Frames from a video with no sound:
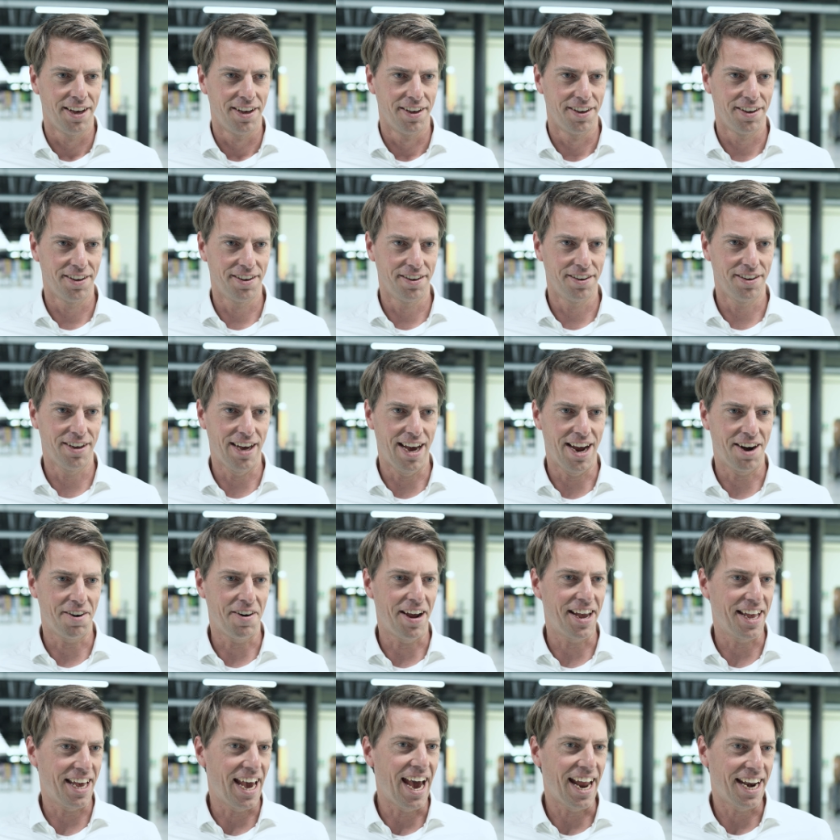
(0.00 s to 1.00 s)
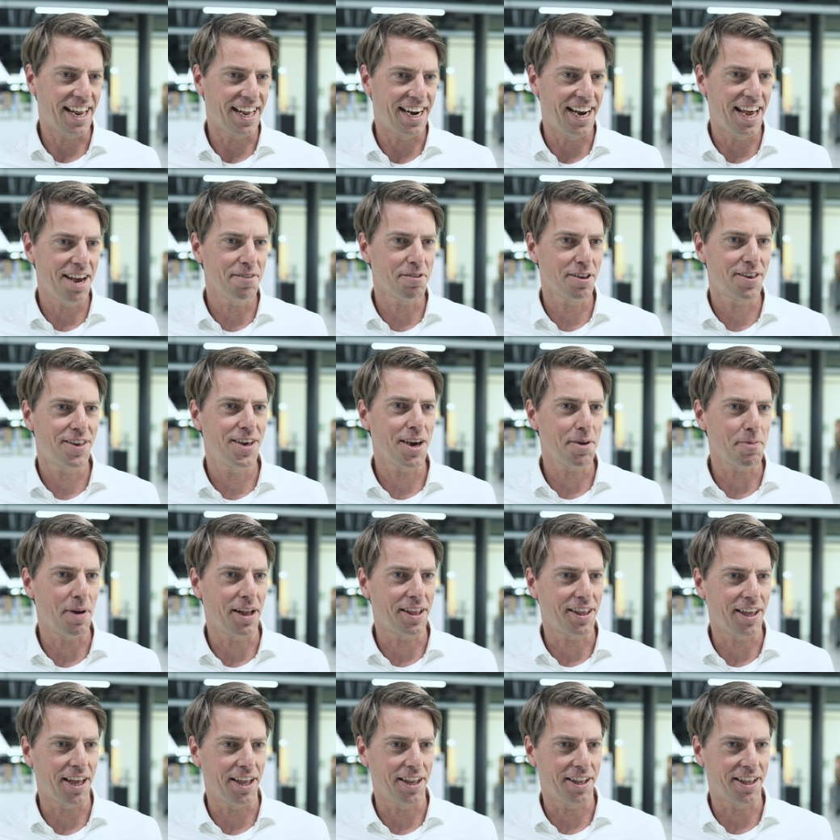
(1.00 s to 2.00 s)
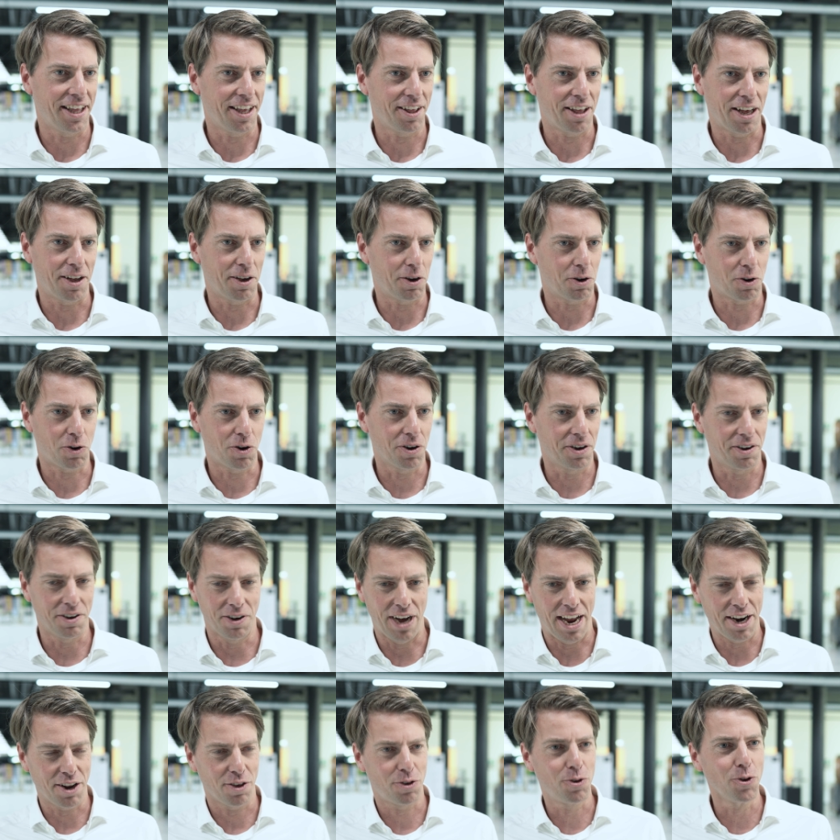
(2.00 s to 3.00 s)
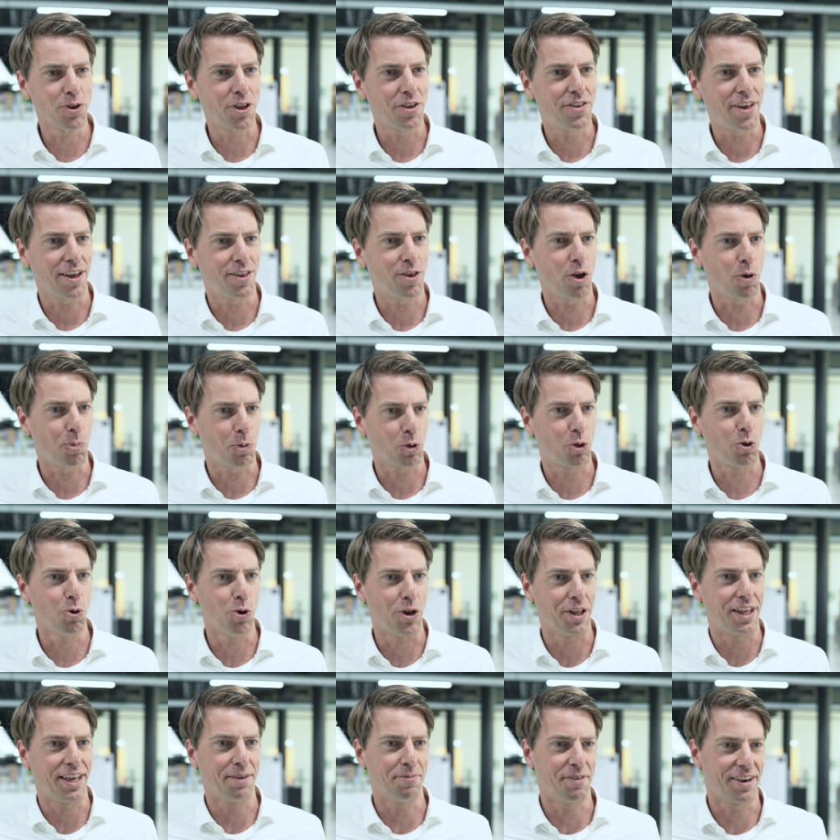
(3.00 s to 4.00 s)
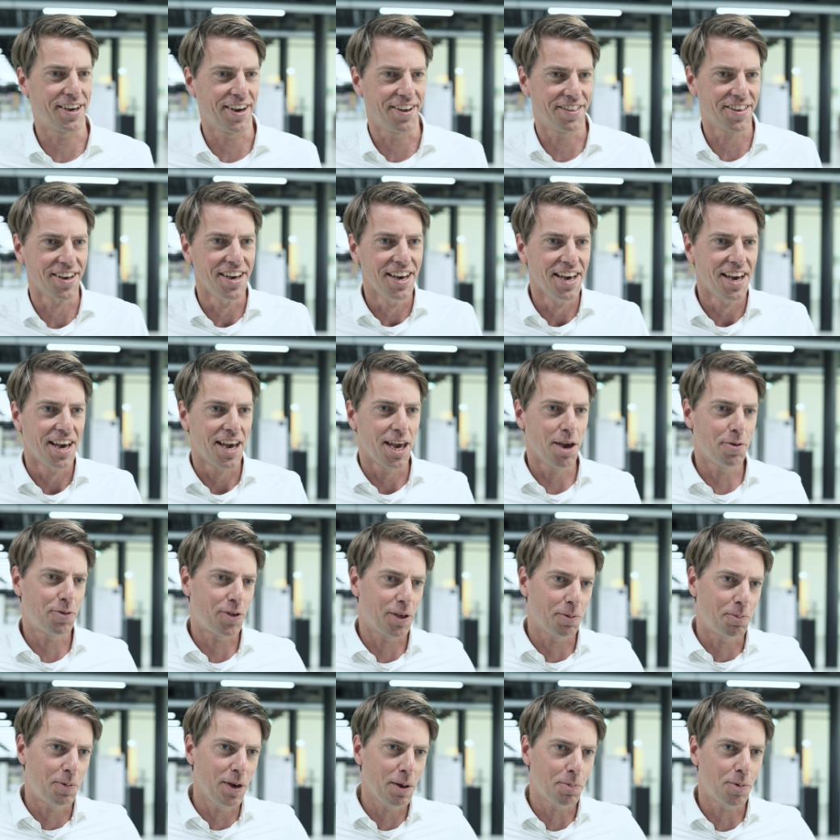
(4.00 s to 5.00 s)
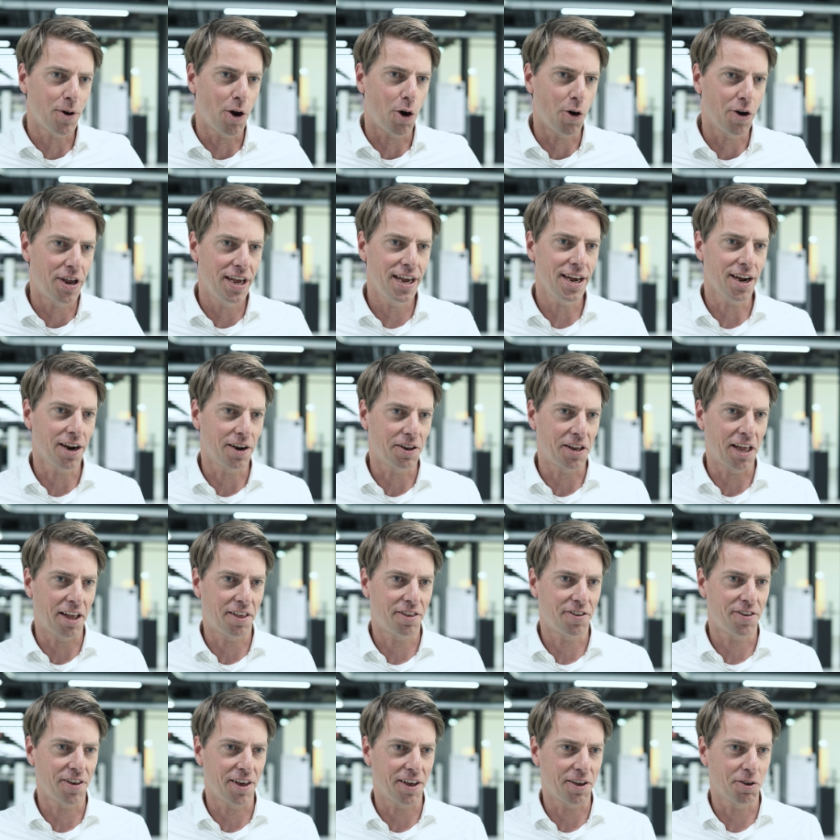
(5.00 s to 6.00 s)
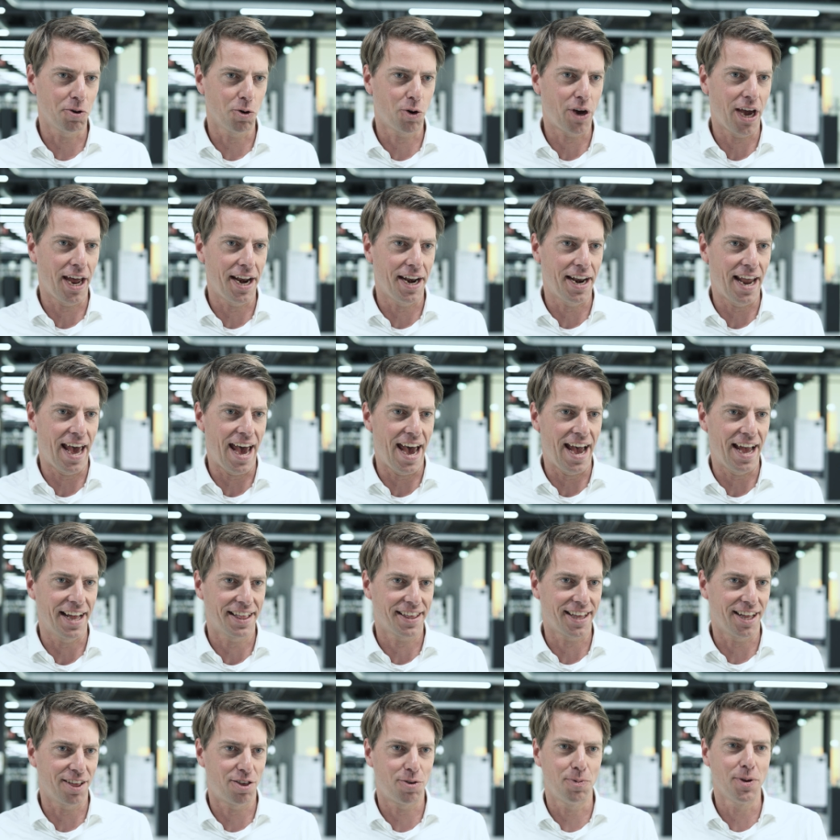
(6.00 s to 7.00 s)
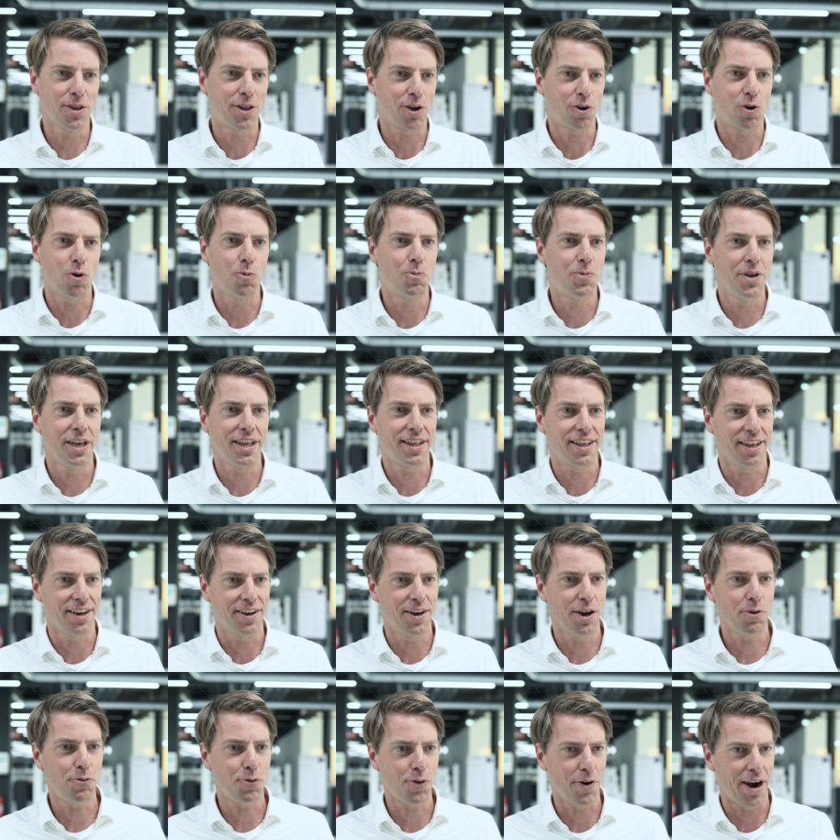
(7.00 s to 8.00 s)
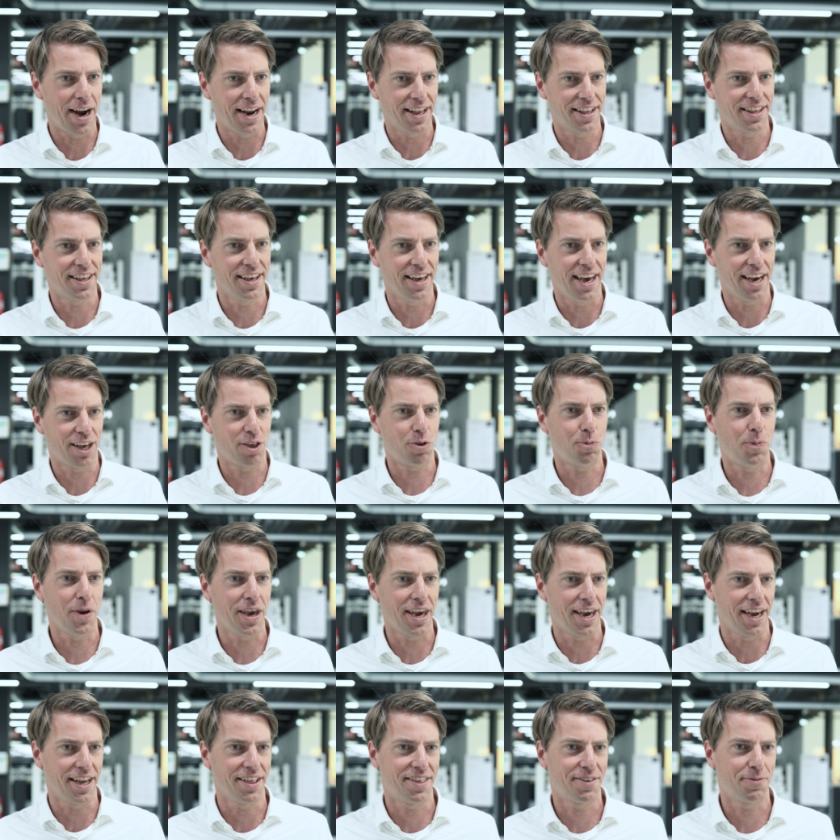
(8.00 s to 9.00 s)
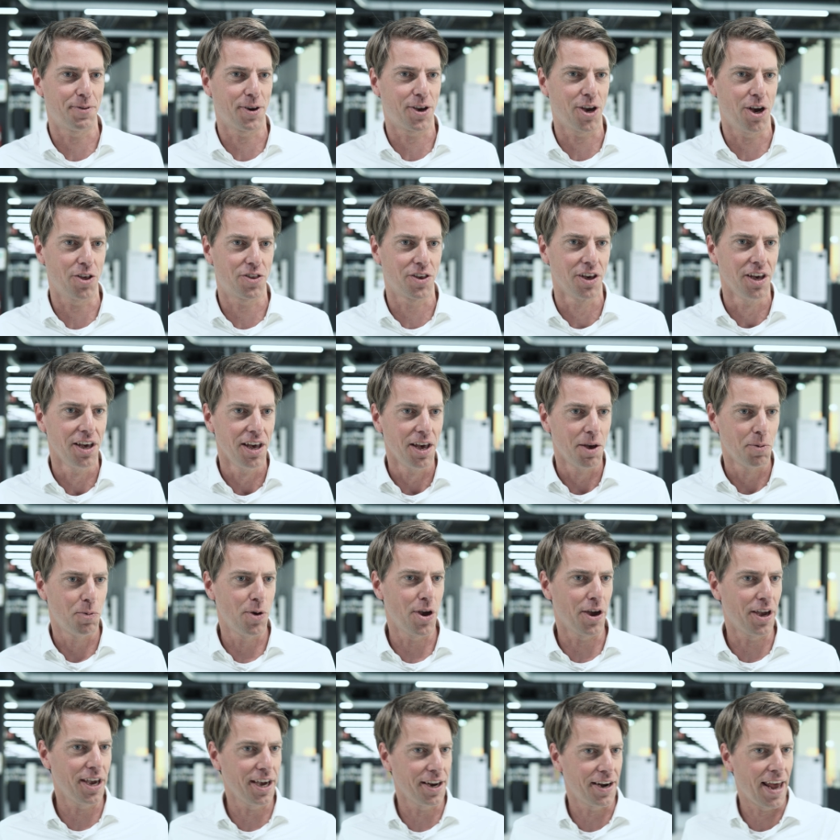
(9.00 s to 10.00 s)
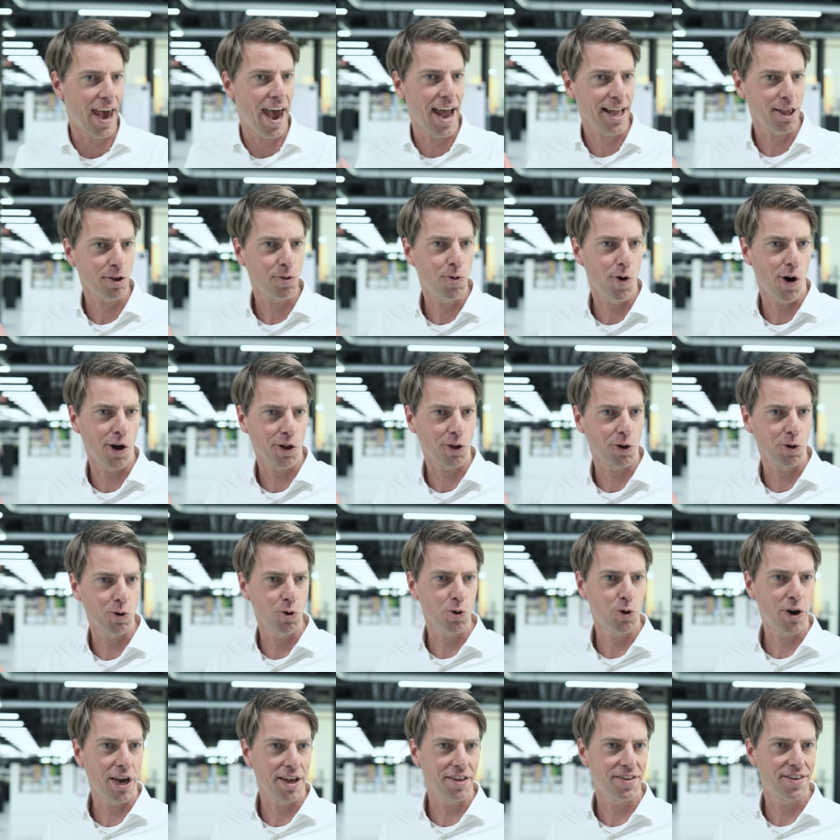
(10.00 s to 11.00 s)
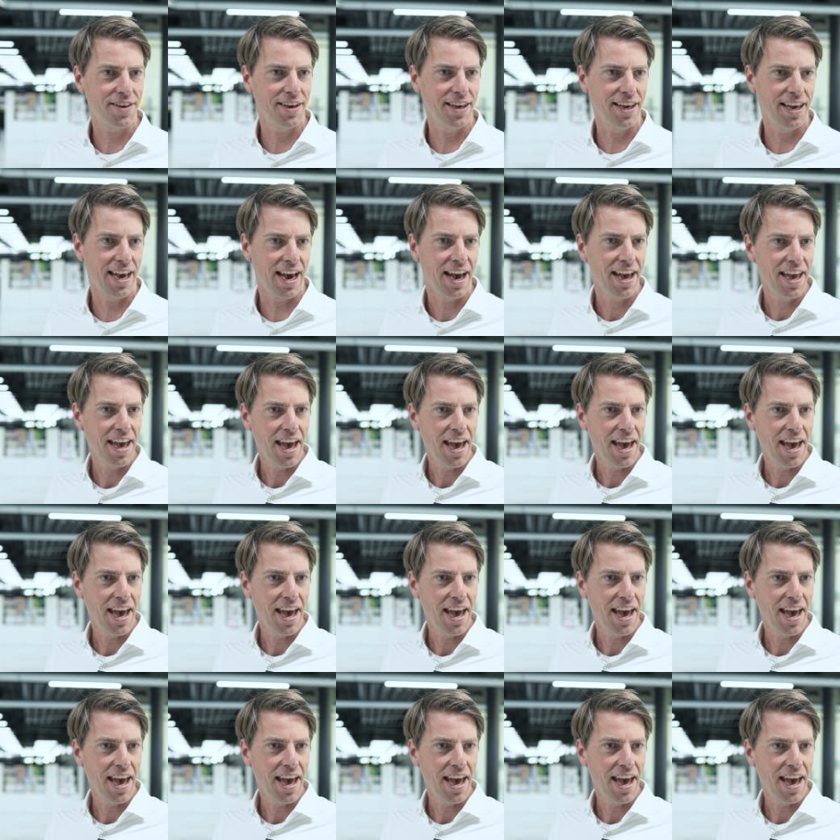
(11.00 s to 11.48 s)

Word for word: happens? Yeah, right. Yeah, the labor segment understood this as an opportunity, because if the people are here, that you can transmit a completely different experience. Because we are here in the headquarters, you can see